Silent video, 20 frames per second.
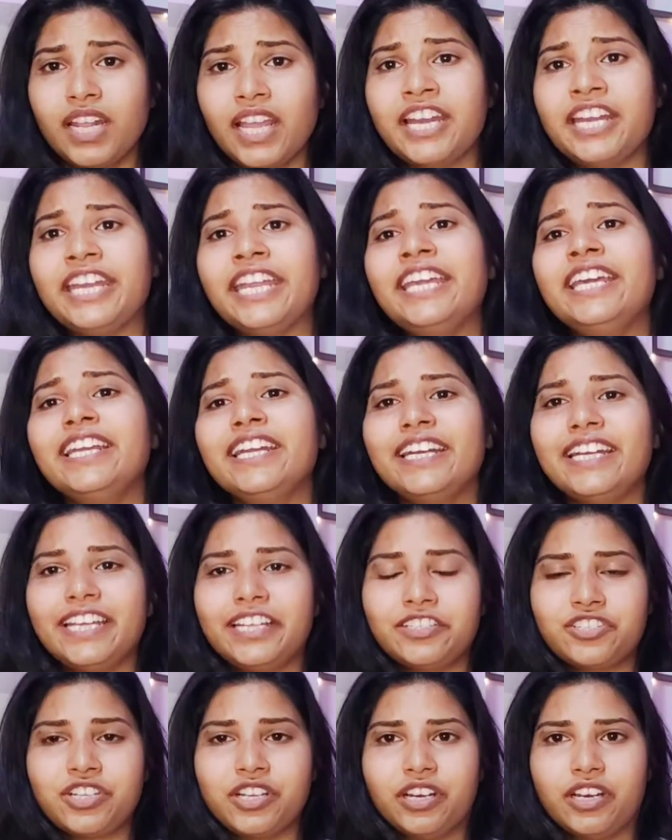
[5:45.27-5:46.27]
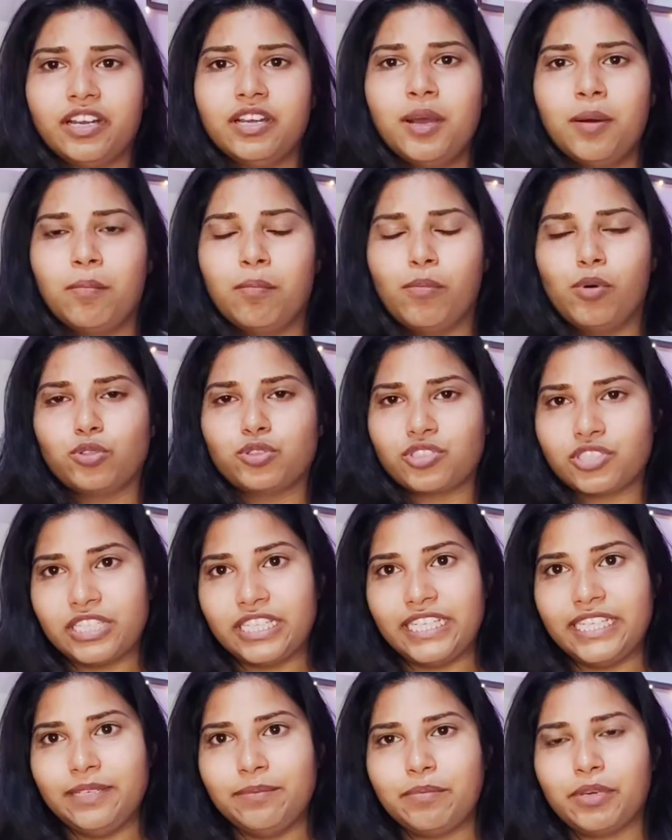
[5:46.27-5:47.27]
degradation,
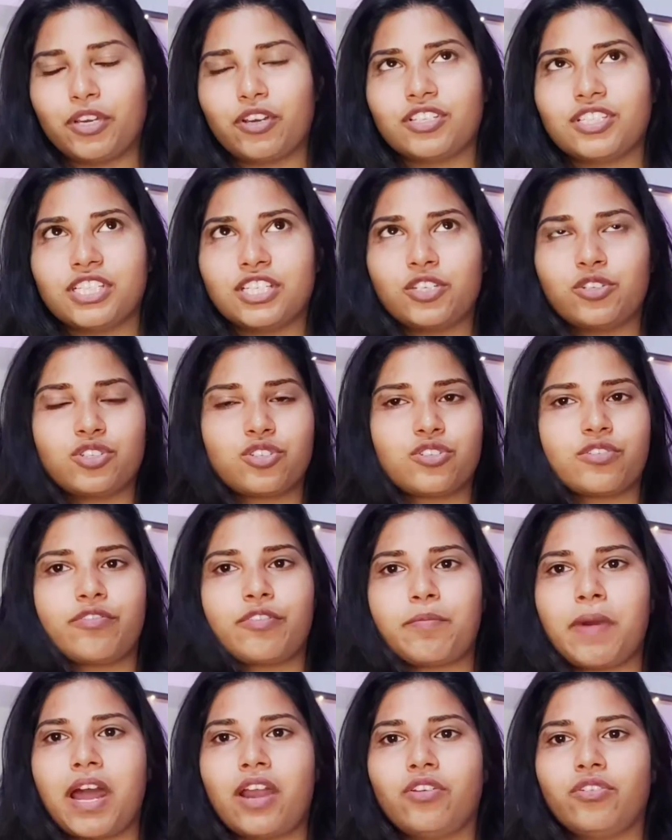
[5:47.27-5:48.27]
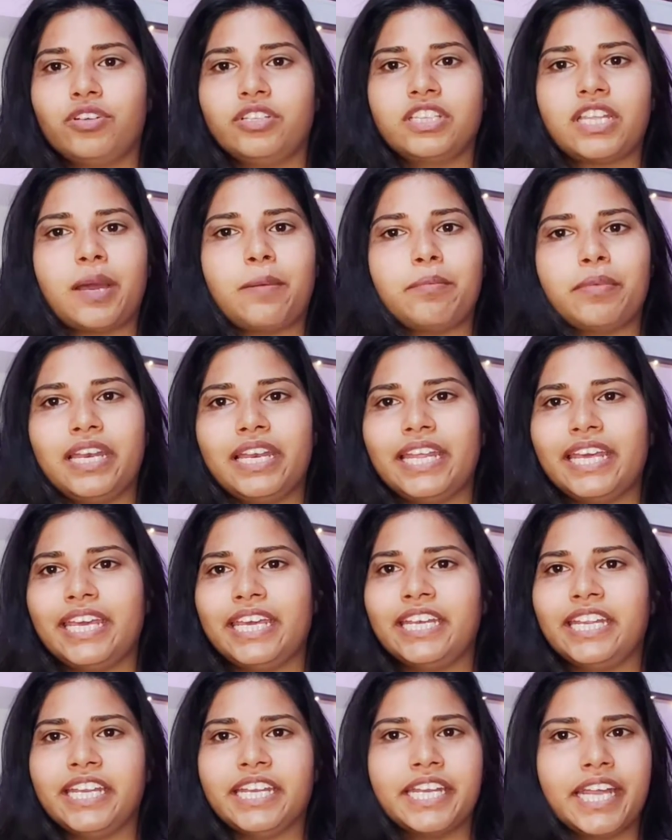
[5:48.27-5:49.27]
mostly, because in Christopher Marlowe, in
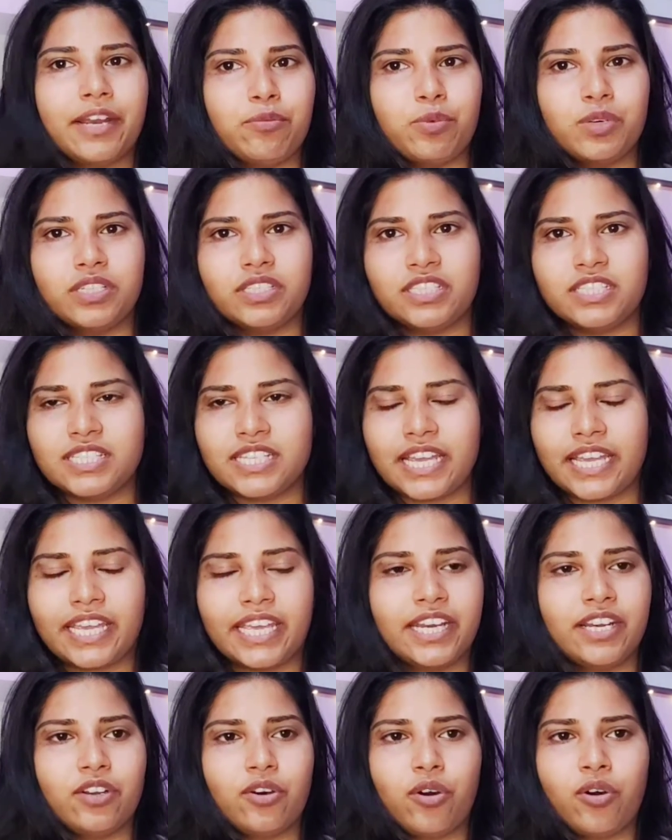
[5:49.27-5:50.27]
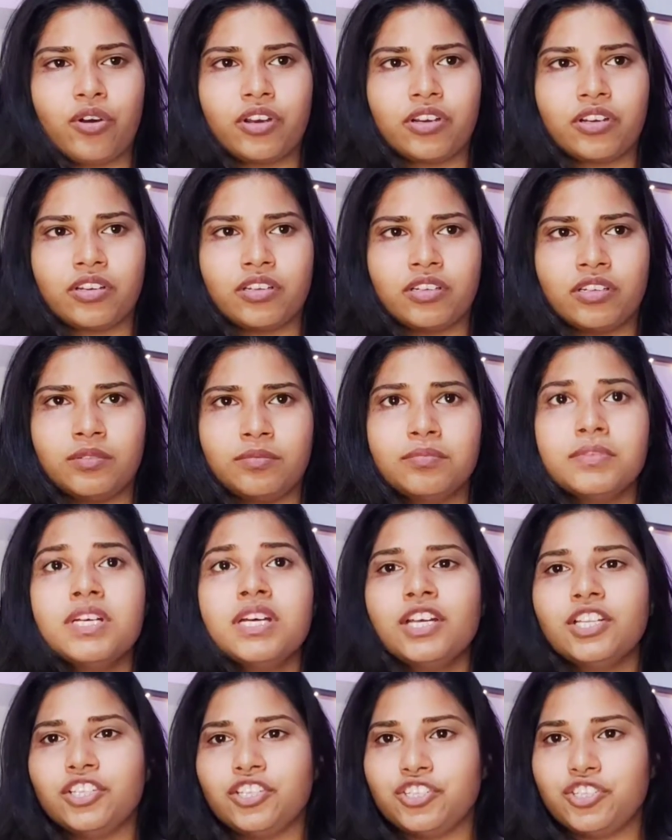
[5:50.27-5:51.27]
Tamburlaine, in Edward II, or
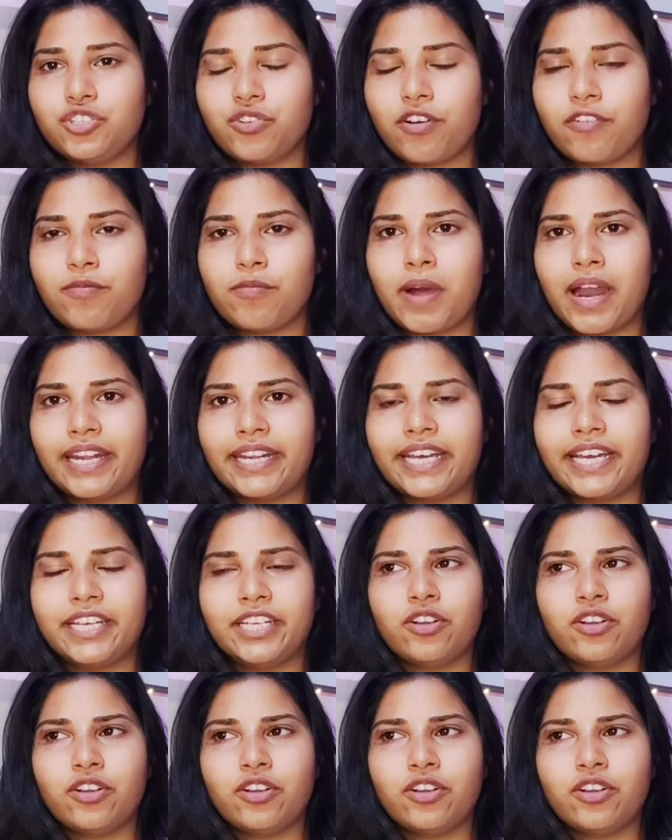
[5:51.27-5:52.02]
the Jew of Malta,